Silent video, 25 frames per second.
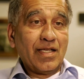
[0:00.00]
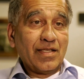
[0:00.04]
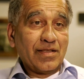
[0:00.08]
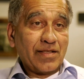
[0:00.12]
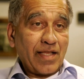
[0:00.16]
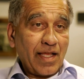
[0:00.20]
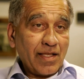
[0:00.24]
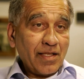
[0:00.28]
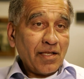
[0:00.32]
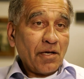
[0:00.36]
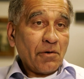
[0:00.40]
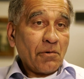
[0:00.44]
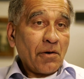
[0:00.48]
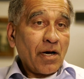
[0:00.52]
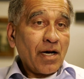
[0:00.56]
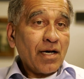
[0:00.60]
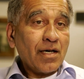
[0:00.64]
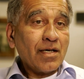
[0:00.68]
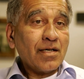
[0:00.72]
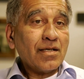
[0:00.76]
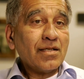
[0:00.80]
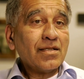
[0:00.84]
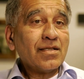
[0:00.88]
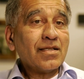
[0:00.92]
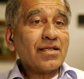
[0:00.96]
Then there
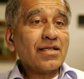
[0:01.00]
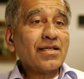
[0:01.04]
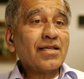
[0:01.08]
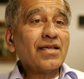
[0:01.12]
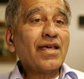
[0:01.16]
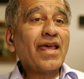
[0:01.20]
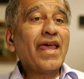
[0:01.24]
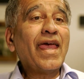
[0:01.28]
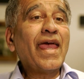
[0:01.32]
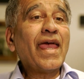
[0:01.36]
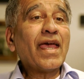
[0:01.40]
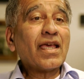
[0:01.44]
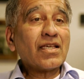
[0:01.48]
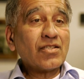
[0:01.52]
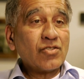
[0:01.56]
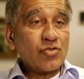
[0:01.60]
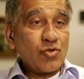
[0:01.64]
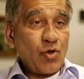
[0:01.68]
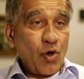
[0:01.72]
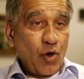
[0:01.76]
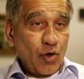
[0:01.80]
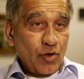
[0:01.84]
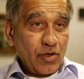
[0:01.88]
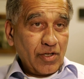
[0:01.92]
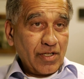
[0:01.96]
are the
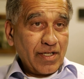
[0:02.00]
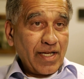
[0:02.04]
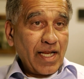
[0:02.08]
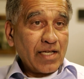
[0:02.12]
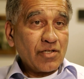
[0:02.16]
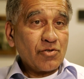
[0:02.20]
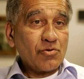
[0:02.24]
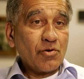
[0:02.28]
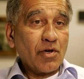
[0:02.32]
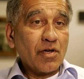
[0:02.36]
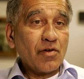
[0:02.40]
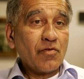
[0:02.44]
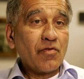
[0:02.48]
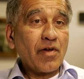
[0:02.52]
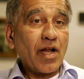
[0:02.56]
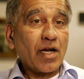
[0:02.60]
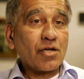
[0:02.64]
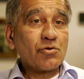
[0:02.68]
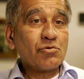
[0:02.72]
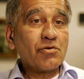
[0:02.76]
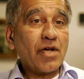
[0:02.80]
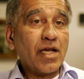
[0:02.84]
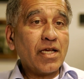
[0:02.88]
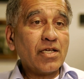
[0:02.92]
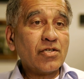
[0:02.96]
external natural
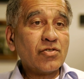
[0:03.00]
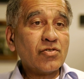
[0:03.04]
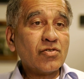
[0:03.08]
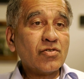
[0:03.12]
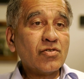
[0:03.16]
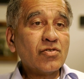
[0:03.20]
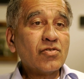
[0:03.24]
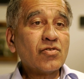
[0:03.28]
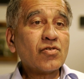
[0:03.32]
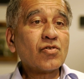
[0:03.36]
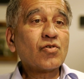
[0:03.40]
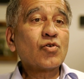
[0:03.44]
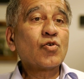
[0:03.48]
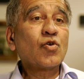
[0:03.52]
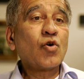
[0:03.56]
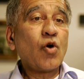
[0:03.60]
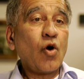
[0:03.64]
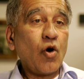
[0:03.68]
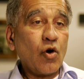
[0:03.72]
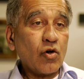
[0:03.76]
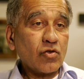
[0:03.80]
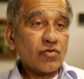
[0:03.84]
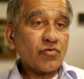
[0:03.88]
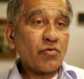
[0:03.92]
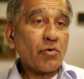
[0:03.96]
fluctuations
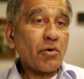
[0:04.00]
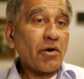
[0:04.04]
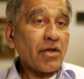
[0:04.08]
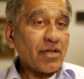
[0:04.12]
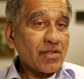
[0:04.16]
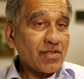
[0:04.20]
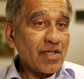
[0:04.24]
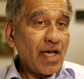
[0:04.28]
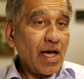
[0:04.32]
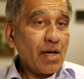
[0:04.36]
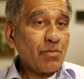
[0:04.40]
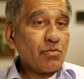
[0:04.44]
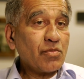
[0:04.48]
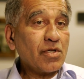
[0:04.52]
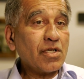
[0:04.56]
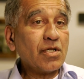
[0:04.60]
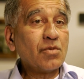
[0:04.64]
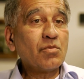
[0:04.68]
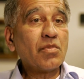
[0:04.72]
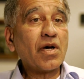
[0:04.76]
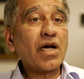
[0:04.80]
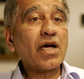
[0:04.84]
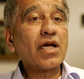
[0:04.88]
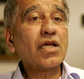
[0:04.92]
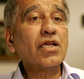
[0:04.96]
caused, for
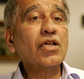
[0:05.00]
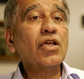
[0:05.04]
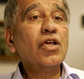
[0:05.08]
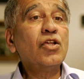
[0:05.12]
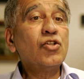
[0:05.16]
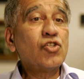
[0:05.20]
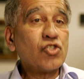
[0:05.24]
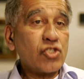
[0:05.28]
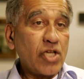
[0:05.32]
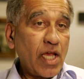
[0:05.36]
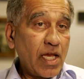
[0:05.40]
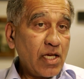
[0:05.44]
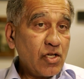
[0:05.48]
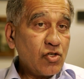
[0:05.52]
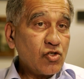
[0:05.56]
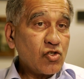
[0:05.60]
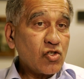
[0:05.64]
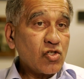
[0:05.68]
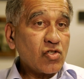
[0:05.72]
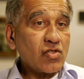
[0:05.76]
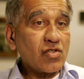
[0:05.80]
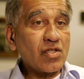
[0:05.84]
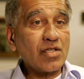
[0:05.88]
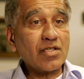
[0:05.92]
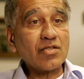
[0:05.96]
example, by
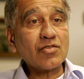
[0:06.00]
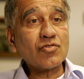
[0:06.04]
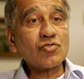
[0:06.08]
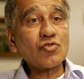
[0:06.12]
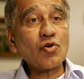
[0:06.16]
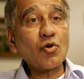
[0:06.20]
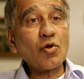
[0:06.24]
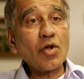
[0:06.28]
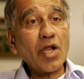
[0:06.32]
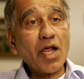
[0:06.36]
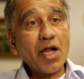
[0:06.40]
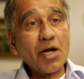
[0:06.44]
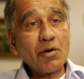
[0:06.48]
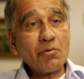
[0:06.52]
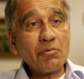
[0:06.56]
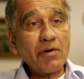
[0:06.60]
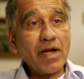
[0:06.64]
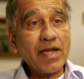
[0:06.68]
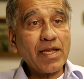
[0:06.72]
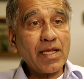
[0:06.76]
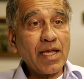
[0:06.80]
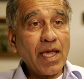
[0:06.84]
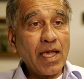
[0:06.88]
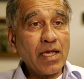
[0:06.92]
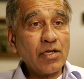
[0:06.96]
changes in solar
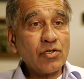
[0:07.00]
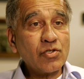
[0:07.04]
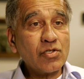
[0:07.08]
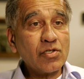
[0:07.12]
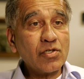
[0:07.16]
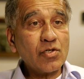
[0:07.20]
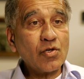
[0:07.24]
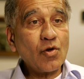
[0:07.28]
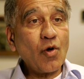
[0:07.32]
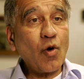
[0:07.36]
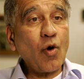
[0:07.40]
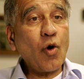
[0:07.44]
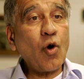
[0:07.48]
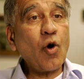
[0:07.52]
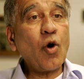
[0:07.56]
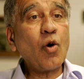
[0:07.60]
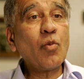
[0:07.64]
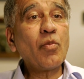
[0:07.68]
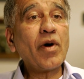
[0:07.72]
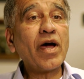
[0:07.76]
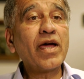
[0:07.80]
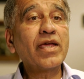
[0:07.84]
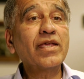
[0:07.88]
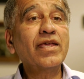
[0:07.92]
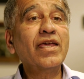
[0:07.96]
radiation
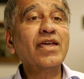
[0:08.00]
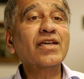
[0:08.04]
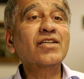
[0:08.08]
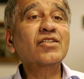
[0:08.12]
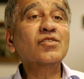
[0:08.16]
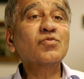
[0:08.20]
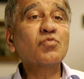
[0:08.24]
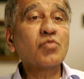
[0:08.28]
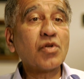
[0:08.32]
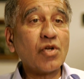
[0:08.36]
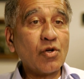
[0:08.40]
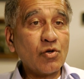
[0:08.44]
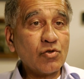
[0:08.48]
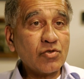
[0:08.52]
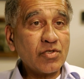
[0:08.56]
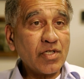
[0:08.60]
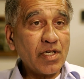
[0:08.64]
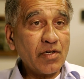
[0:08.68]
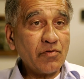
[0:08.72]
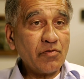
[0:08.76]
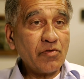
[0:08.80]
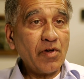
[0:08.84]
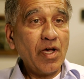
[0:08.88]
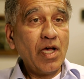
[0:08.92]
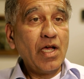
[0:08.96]
or by
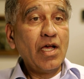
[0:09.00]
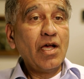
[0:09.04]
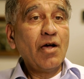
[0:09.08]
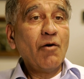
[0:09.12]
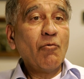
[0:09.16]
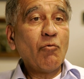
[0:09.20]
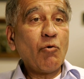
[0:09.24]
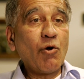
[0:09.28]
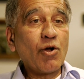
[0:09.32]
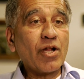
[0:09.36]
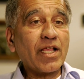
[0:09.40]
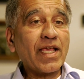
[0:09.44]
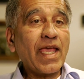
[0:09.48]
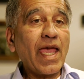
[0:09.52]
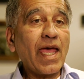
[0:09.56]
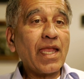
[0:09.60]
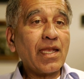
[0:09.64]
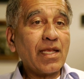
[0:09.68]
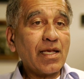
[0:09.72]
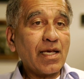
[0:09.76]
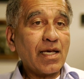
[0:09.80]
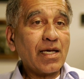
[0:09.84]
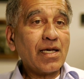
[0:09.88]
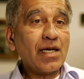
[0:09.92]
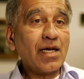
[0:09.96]
explosive
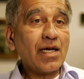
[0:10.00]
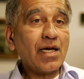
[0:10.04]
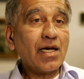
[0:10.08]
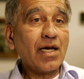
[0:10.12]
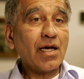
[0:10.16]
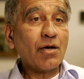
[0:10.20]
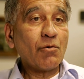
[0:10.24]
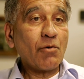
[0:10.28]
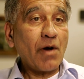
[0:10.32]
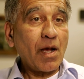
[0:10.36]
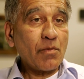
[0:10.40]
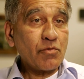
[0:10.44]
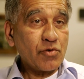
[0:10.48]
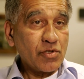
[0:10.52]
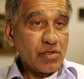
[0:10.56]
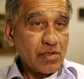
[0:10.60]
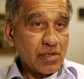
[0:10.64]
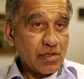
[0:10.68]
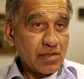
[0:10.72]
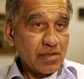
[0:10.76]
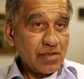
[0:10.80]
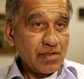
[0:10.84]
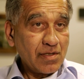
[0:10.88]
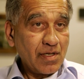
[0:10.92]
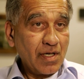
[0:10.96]
volcanic
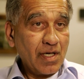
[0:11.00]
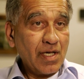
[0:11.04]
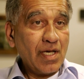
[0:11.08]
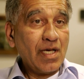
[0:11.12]
eruptions.